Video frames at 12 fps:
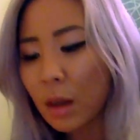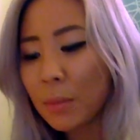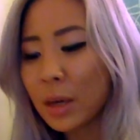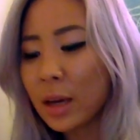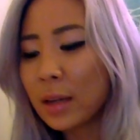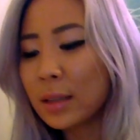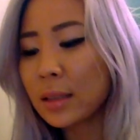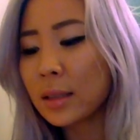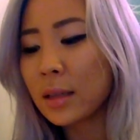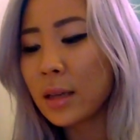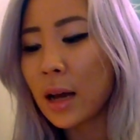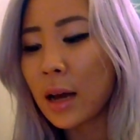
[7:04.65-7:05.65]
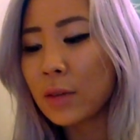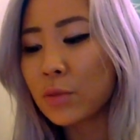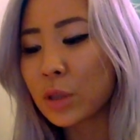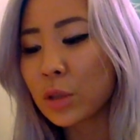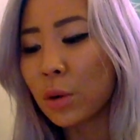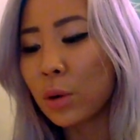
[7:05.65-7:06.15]
Because the end
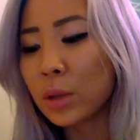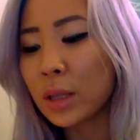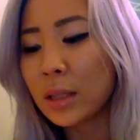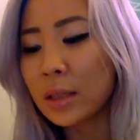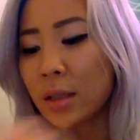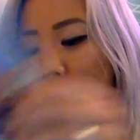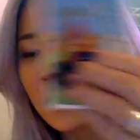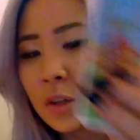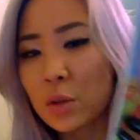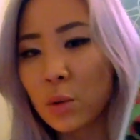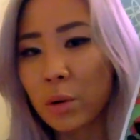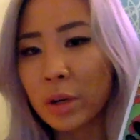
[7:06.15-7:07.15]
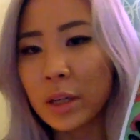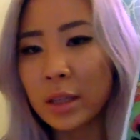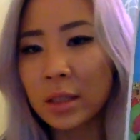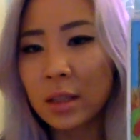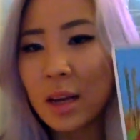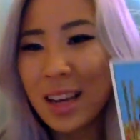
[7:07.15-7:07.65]
result is the
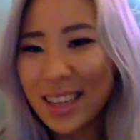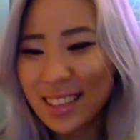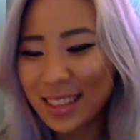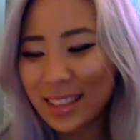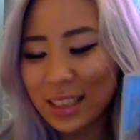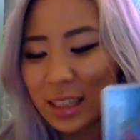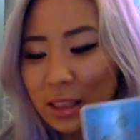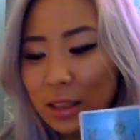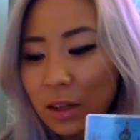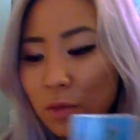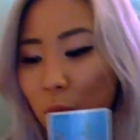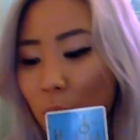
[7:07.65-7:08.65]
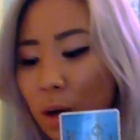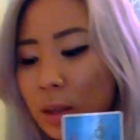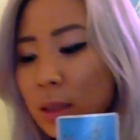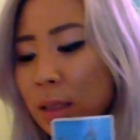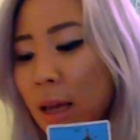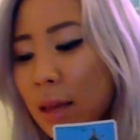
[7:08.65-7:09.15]
victorious Six of
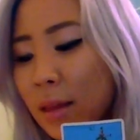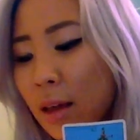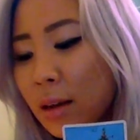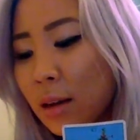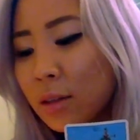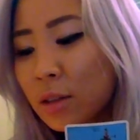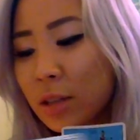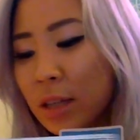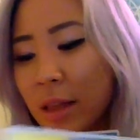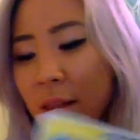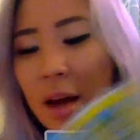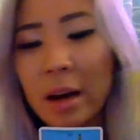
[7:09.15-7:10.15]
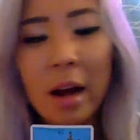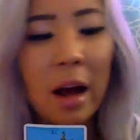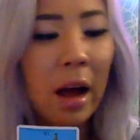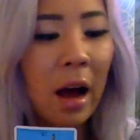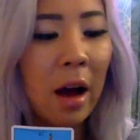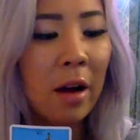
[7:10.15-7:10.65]
Wands. And then underneath that,
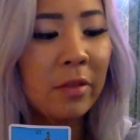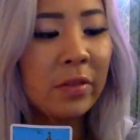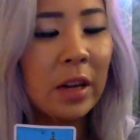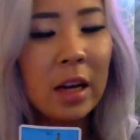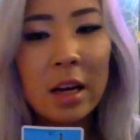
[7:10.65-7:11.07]
I have